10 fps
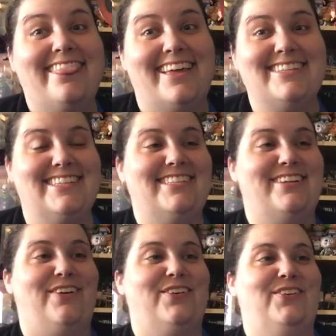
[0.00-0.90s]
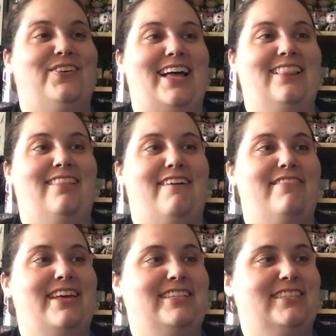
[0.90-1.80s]
this is so cool. I love
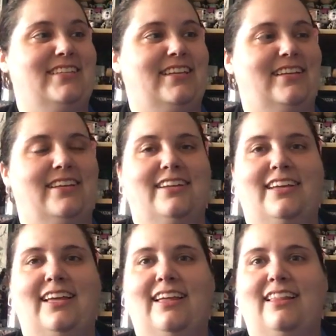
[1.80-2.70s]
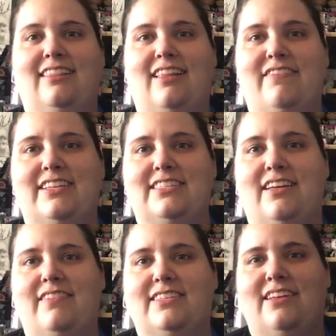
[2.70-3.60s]
this. Love this,
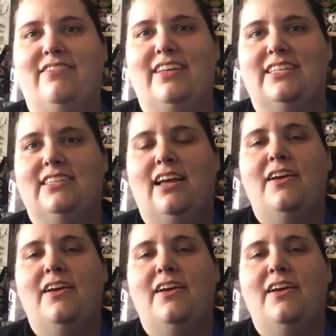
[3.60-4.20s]
love this, love this.